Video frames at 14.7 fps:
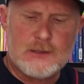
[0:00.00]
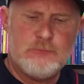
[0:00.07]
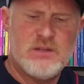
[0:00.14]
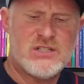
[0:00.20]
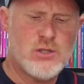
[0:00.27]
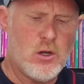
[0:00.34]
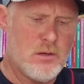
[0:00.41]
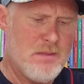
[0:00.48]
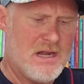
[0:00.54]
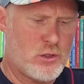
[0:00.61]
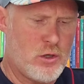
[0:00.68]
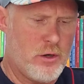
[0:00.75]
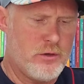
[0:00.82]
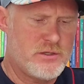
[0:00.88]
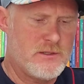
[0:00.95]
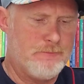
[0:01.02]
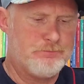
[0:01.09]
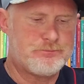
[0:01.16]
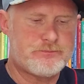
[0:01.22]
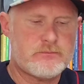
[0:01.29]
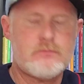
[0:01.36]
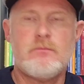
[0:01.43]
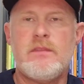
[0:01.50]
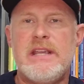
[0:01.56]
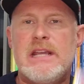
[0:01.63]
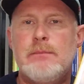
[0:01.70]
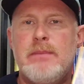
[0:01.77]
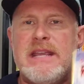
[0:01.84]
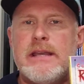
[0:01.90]
they talk about a curse
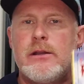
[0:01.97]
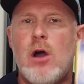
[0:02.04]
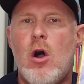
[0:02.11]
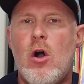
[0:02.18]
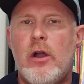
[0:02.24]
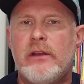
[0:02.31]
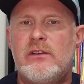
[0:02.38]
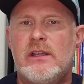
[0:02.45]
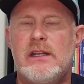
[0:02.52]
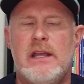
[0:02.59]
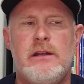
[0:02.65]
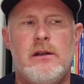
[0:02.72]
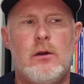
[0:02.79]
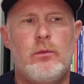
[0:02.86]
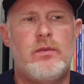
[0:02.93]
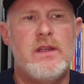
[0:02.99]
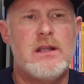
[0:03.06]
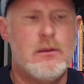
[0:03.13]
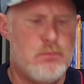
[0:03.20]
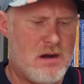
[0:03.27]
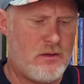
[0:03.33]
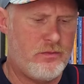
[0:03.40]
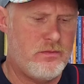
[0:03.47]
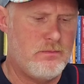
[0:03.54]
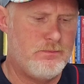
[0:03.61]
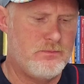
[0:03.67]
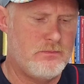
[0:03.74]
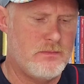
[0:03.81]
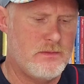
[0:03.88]
and being haunted, and you don't think about
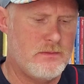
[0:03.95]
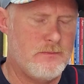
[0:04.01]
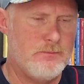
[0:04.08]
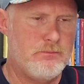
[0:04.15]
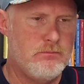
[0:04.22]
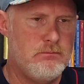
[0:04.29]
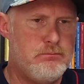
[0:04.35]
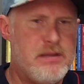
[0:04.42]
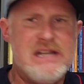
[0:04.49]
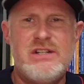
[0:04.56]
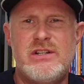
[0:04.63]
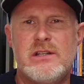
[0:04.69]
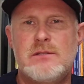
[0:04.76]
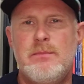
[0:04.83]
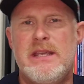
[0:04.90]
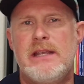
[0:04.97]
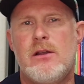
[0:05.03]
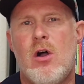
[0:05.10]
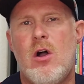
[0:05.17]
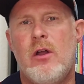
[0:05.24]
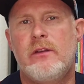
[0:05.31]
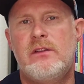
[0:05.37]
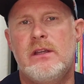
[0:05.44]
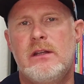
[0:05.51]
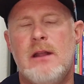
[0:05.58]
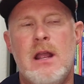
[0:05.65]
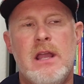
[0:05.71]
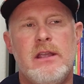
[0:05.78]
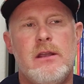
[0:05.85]
beaches being
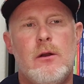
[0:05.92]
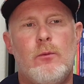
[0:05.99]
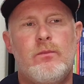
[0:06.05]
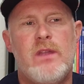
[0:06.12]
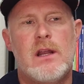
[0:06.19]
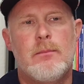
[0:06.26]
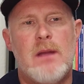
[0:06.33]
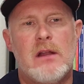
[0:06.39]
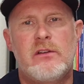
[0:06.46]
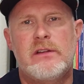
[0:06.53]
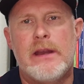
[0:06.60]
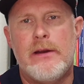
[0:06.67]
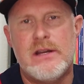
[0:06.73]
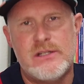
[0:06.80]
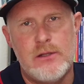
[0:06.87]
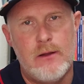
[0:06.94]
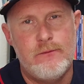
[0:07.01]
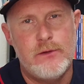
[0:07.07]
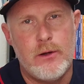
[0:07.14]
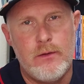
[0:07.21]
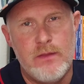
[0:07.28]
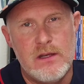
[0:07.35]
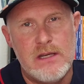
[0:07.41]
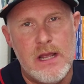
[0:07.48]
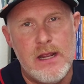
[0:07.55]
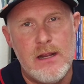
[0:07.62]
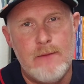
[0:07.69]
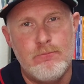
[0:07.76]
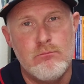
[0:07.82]
haunted. You don't think about scary stuff during the
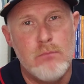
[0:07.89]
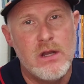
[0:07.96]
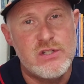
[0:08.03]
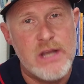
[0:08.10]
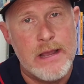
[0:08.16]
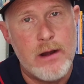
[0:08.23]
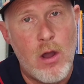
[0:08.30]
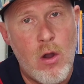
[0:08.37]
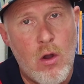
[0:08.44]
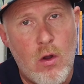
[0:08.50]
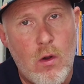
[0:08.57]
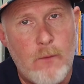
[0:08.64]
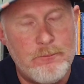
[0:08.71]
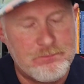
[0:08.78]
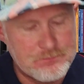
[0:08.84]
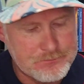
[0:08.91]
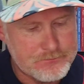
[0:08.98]
day much at all,